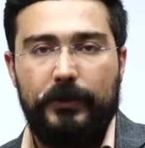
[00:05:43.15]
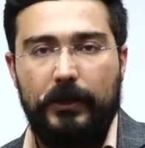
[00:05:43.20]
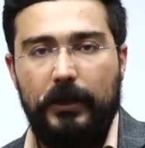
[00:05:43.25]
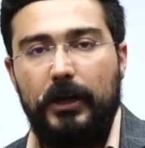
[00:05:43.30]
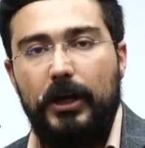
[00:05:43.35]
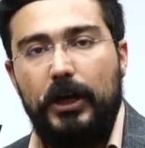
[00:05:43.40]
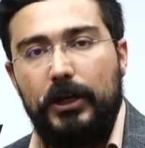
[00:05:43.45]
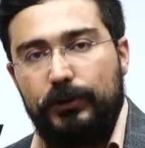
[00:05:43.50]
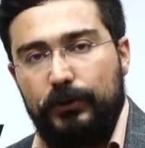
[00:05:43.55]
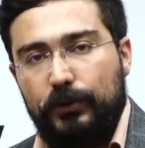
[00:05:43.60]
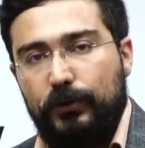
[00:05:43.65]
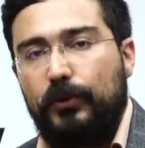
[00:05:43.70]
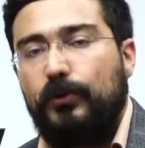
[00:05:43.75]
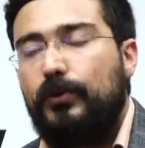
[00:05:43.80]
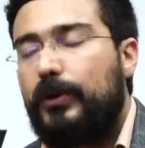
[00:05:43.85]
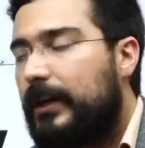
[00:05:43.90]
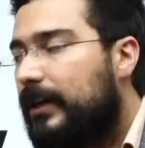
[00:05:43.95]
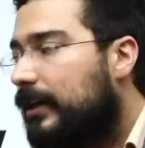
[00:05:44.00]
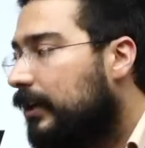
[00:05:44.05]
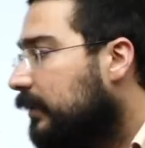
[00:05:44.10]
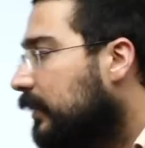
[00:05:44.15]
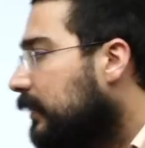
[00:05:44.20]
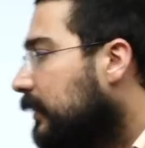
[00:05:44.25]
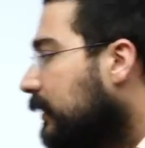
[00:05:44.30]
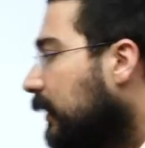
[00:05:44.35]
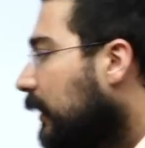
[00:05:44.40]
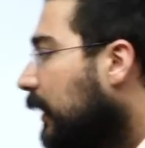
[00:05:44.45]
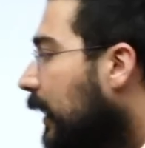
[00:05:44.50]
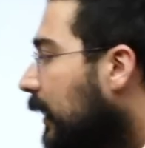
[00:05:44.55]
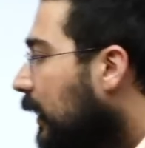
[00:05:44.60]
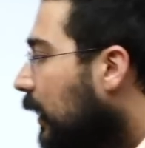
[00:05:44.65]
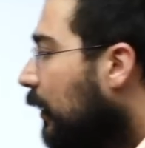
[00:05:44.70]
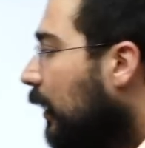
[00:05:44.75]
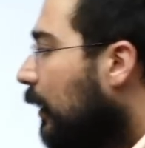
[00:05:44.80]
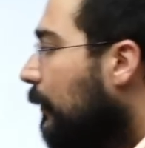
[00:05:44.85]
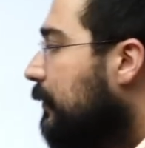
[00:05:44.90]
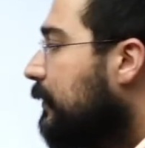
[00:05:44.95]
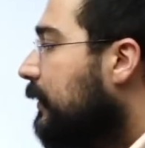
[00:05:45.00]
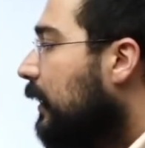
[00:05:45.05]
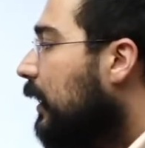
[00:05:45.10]
So you can register at our
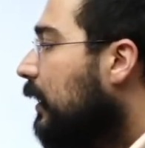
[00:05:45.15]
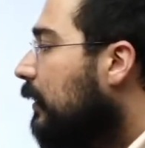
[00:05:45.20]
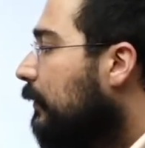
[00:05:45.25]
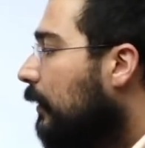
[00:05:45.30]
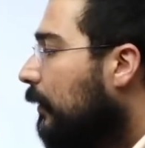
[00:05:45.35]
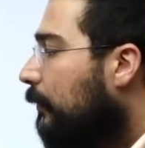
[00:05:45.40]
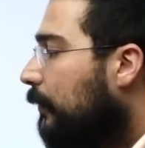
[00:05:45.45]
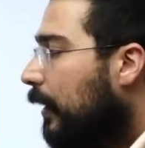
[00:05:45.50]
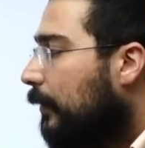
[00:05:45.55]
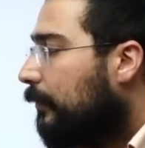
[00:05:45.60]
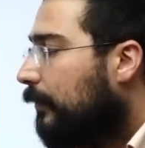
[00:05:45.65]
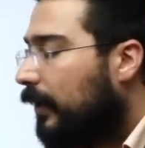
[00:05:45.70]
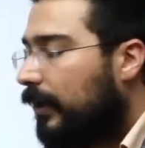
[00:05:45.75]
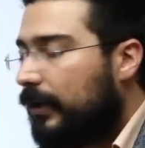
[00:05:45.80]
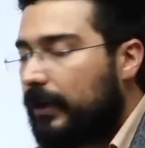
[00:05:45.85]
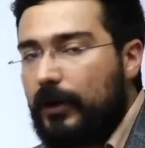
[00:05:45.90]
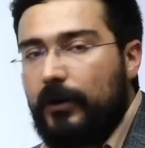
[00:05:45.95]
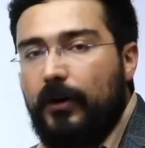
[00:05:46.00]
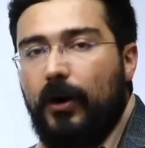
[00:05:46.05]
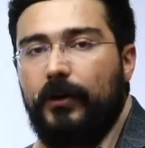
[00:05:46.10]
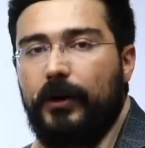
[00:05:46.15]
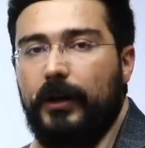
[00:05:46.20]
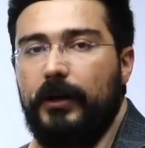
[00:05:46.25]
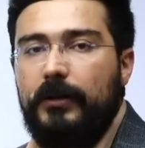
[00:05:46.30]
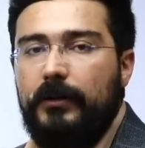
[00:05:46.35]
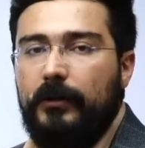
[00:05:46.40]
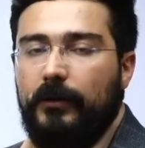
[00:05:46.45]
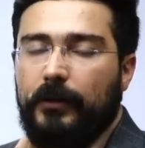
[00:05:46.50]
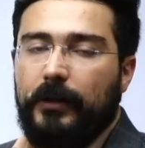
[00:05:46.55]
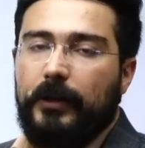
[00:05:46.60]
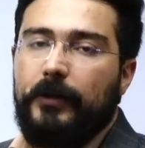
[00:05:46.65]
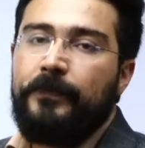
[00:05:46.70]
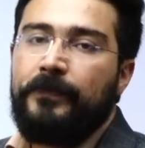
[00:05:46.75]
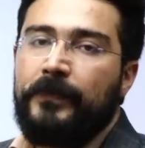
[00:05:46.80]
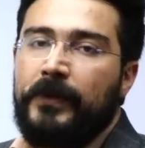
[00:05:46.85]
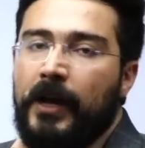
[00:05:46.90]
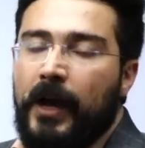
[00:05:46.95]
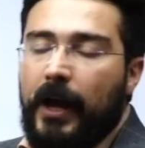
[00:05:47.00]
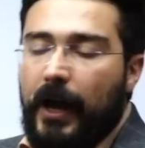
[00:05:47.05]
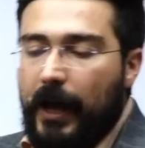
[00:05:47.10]
website prepcareer.in. Okay,
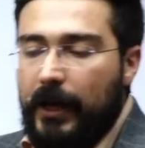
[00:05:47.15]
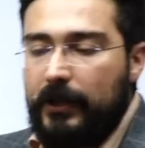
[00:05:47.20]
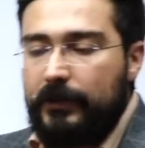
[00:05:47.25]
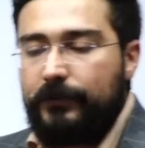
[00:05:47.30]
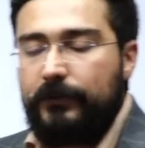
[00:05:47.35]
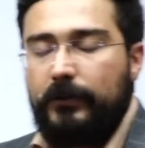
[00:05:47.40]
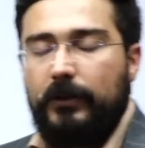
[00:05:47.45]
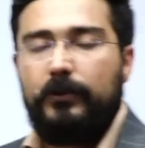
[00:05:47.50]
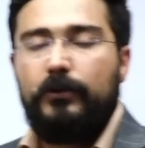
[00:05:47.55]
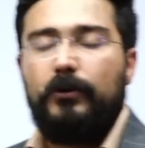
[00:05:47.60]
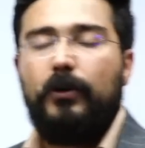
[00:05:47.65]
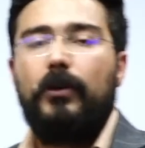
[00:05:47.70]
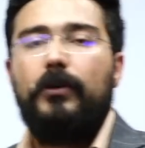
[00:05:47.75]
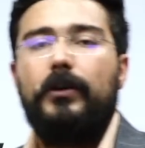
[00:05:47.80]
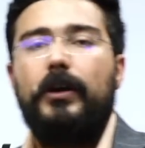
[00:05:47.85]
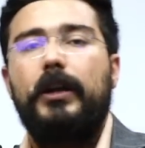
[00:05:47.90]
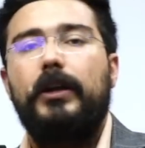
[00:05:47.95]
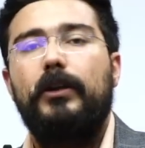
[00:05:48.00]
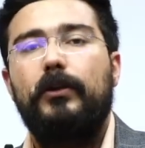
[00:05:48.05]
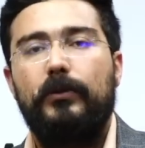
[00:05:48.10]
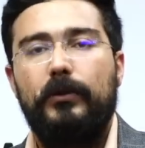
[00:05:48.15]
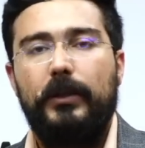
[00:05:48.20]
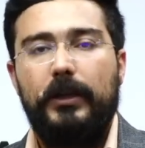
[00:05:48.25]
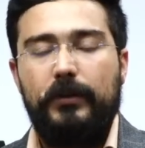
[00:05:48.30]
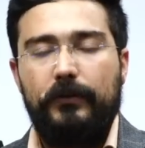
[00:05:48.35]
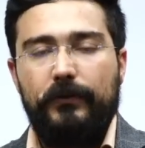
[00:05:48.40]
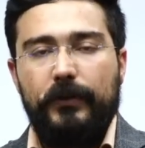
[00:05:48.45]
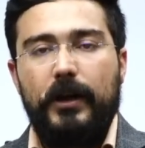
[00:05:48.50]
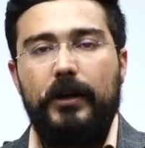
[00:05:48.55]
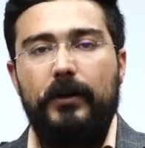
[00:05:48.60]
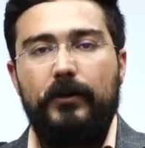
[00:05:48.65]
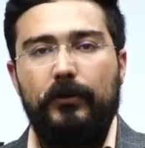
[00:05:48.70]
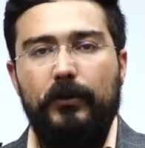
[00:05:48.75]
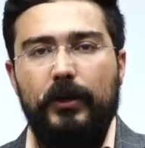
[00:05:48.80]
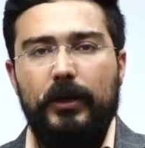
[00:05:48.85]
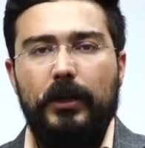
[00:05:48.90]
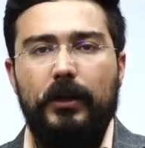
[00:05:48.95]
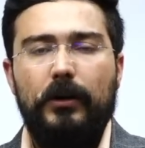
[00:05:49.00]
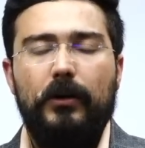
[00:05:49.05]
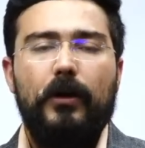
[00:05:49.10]
as you already know that we are doing a
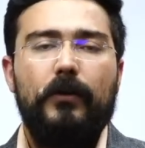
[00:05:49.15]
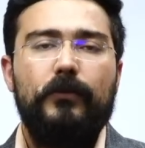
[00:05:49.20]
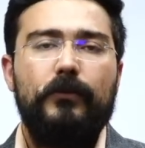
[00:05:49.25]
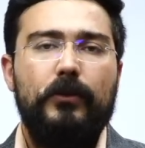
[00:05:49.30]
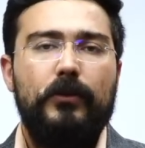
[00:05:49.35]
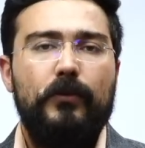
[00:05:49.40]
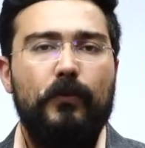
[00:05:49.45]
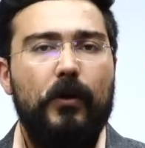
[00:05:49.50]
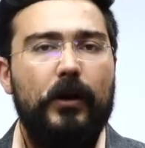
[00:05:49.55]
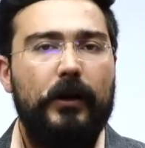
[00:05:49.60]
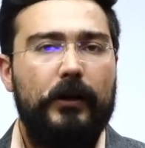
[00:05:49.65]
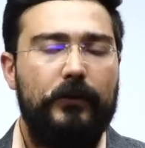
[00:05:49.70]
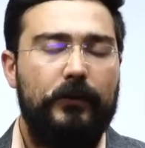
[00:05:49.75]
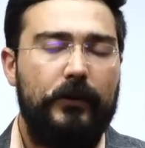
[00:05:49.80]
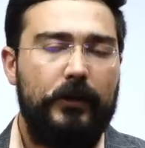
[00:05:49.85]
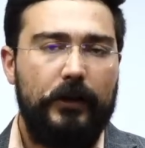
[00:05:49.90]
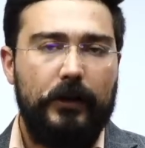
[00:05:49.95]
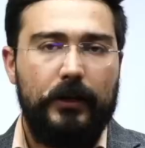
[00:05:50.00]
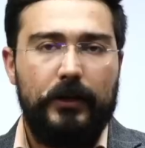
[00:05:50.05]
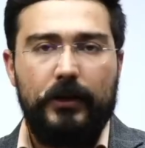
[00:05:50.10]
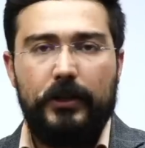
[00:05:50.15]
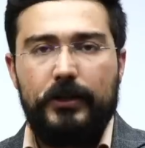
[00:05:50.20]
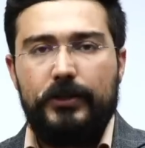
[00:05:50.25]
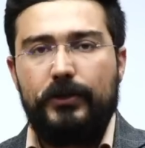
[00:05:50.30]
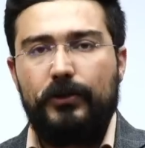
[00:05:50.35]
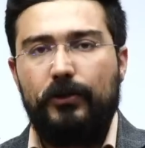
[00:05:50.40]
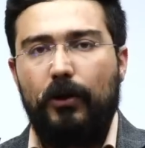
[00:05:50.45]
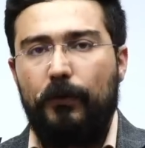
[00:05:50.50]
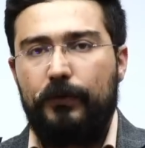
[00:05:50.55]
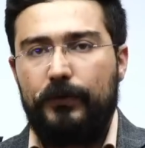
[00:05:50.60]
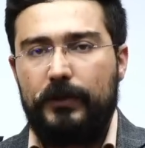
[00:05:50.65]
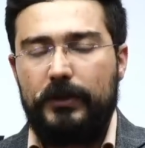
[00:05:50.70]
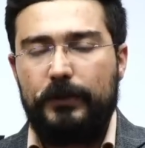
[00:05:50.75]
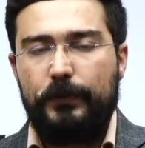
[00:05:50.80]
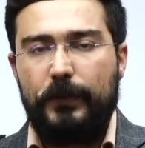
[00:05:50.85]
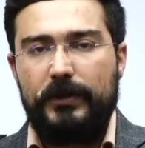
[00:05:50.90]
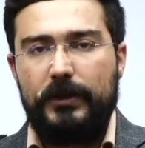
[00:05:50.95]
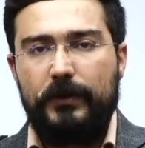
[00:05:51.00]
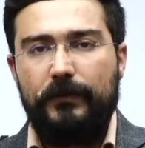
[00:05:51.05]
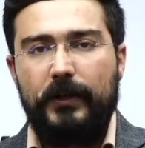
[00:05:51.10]
lot of good work in history optional
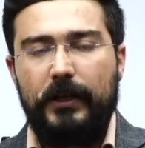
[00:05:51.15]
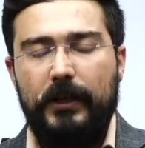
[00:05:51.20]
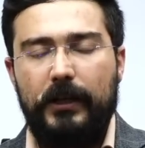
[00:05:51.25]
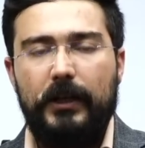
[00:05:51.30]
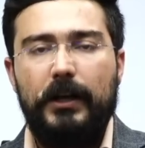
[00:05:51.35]
specifically.